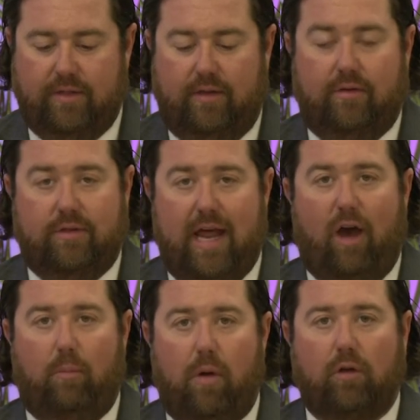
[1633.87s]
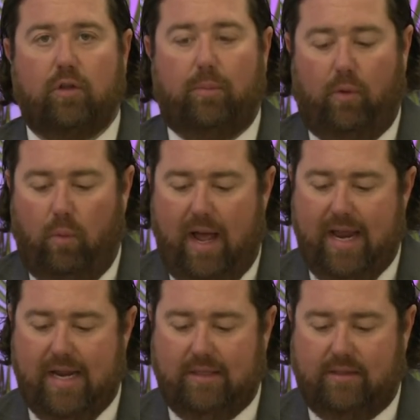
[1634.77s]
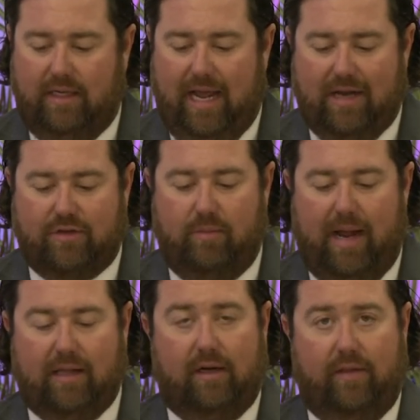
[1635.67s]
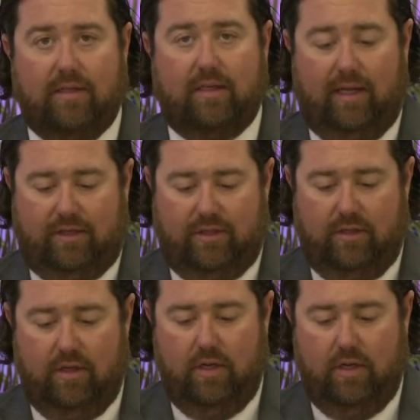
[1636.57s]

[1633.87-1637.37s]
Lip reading: and there's now multiple ways to cast your ballot in this election,